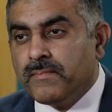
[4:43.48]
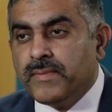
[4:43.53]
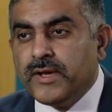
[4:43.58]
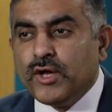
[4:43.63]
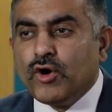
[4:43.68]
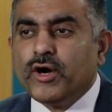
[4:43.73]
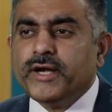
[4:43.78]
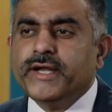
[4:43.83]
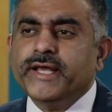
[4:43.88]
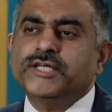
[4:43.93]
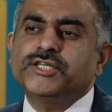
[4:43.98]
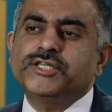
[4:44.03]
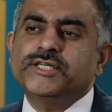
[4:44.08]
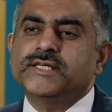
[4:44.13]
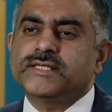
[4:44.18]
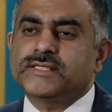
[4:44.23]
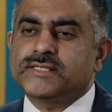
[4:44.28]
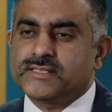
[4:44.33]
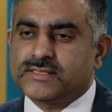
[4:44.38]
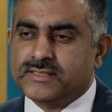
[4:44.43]
Be
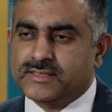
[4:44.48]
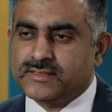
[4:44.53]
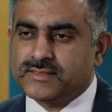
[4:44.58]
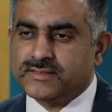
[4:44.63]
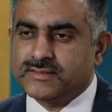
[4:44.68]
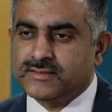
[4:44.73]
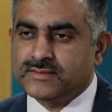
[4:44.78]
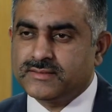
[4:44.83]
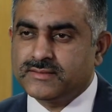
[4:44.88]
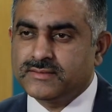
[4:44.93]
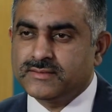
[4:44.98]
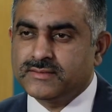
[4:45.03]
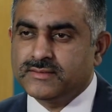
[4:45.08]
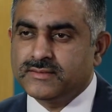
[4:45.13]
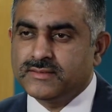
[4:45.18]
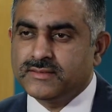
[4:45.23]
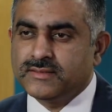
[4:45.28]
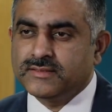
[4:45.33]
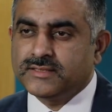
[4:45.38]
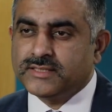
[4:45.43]
audacious.
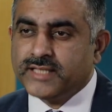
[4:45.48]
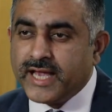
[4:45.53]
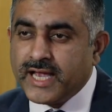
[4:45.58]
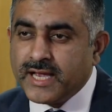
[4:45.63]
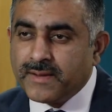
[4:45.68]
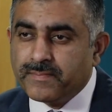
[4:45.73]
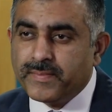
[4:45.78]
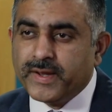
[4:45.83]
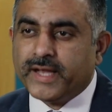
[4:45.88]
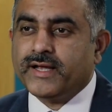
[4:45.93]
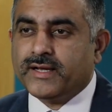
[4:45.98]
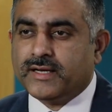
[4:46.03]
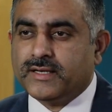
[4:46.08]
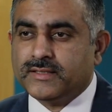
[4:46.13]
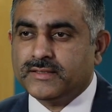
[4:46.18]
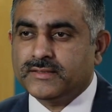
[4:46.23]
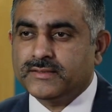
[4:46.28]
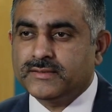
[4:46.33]
Think big.